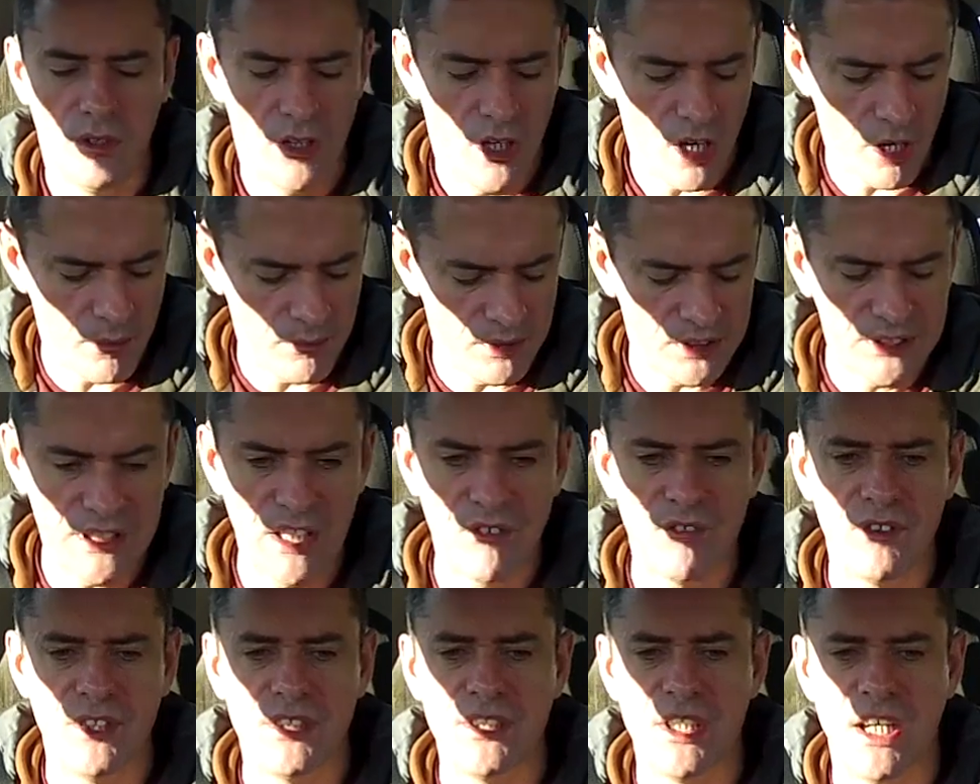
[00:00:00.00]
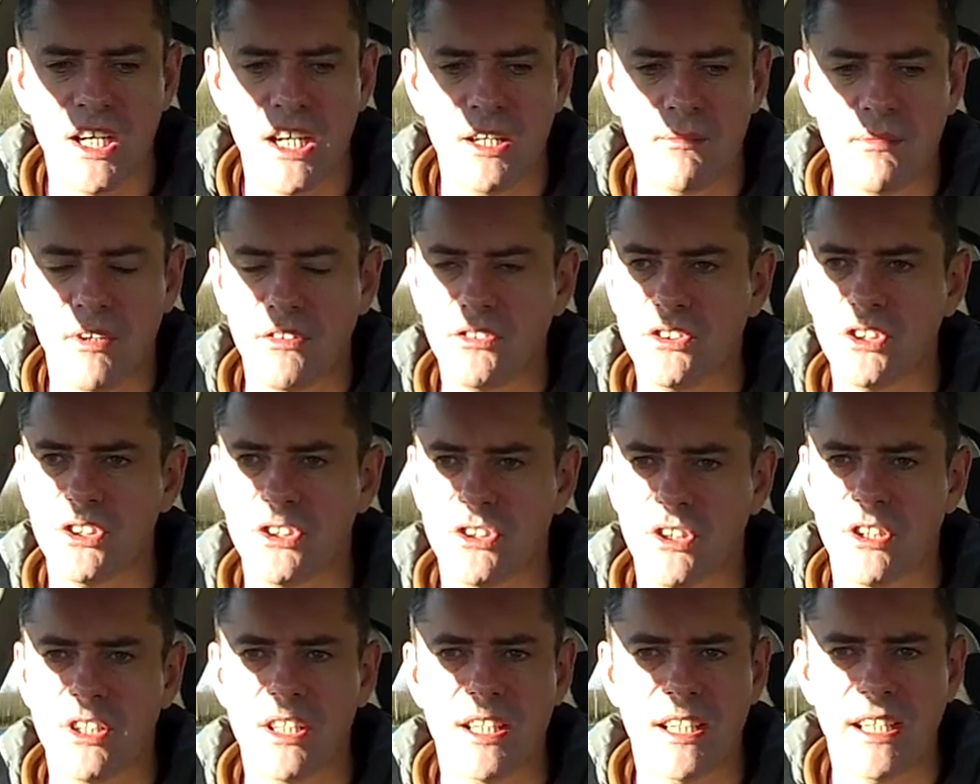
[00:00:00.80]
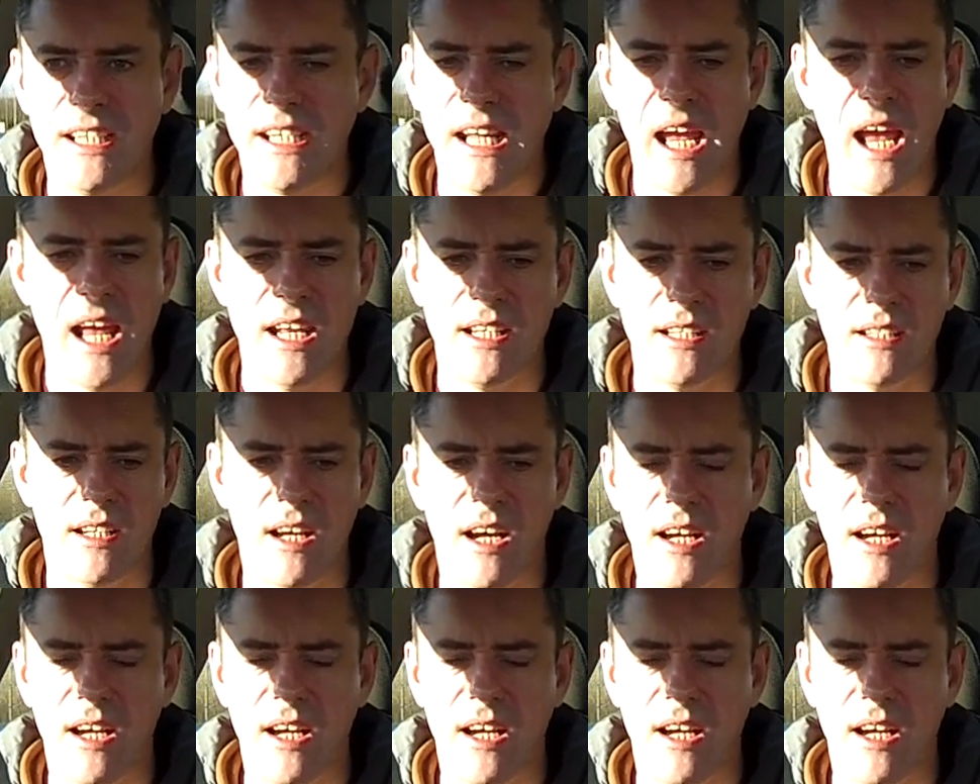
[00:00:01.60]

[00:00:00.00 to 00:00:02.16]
almost every time. I've just done it again.